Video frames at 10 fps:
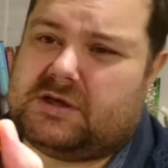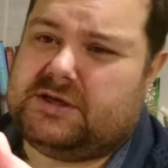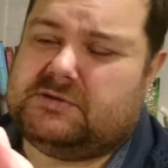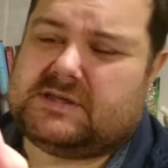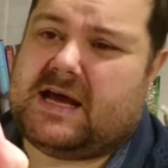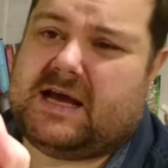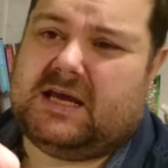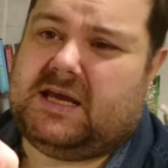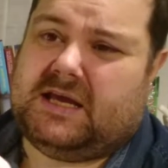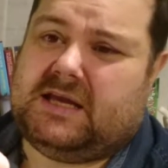I use
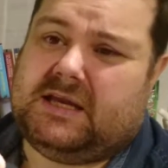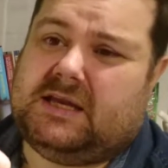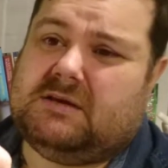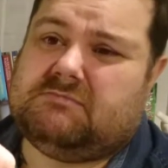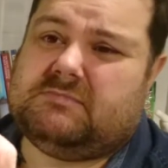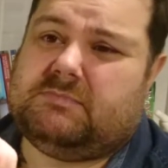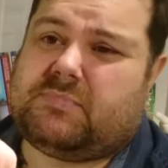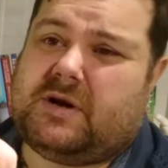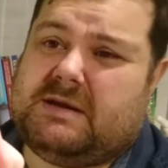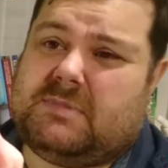that in
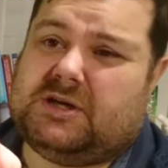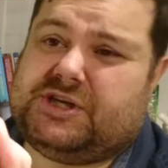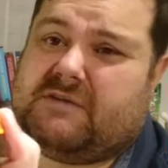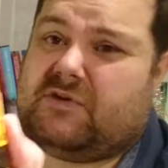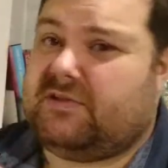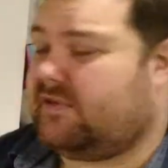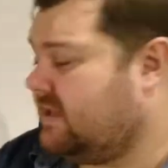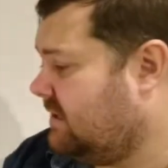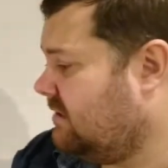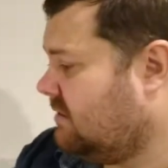pretty much
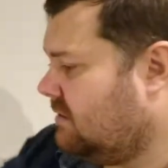everything.